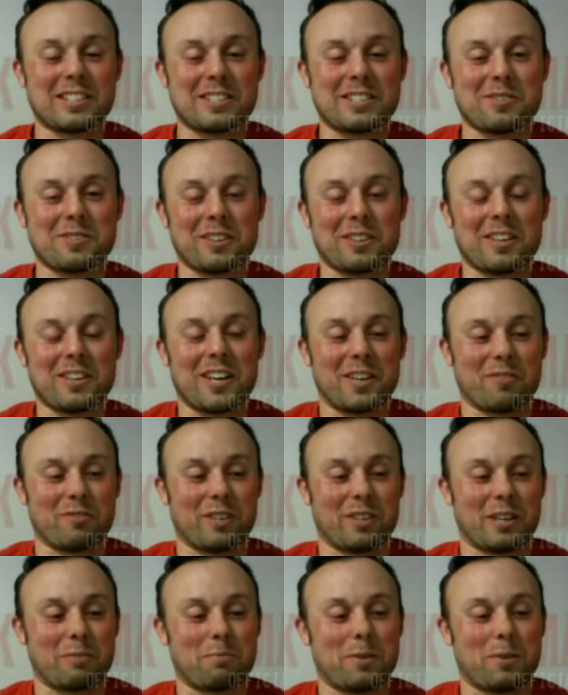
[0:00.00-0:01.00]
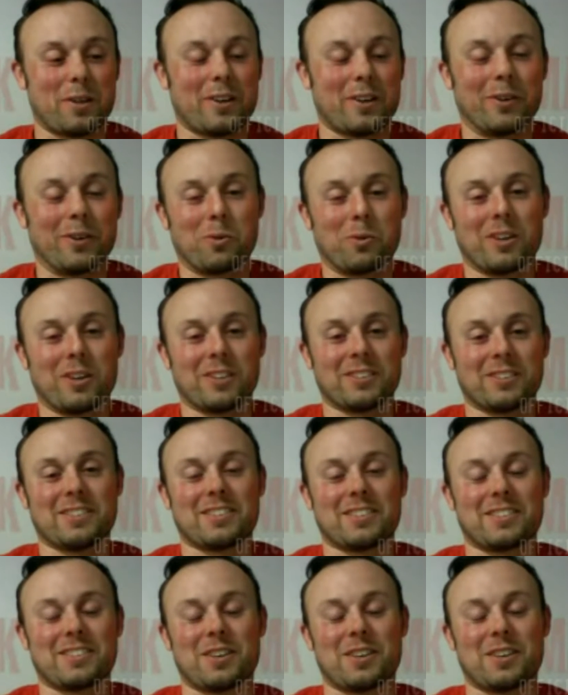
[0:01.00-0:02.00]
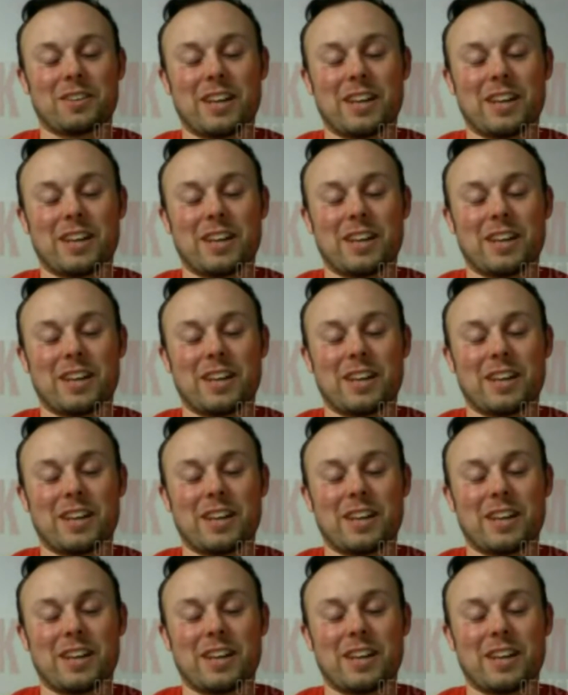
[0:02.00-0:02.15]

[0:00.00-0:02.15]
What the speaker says: He's doing a lot of like play on words and stuff.